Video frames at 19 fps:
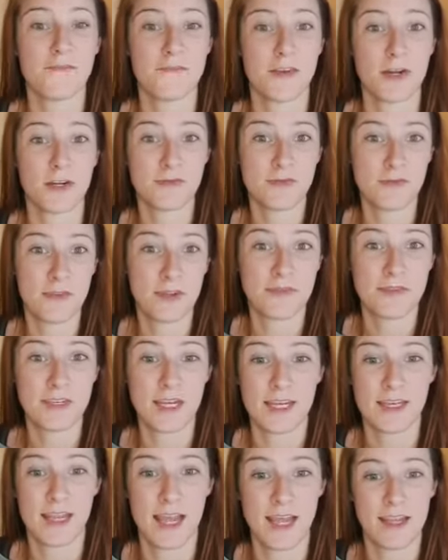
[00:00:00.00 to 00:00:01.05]
first
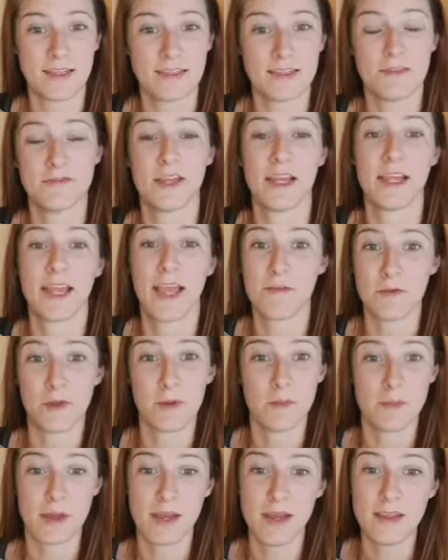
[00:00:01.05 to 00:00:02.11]
15 days of like every
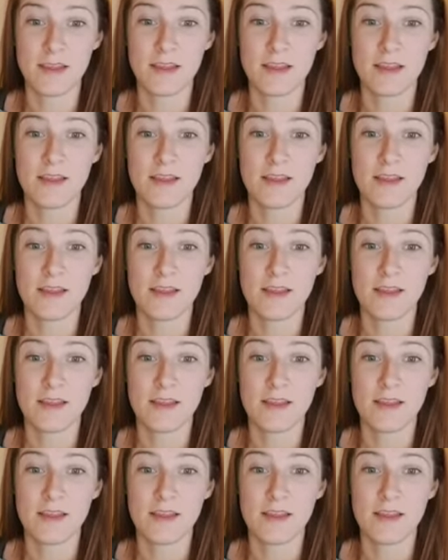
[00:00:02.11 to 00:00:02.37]
month.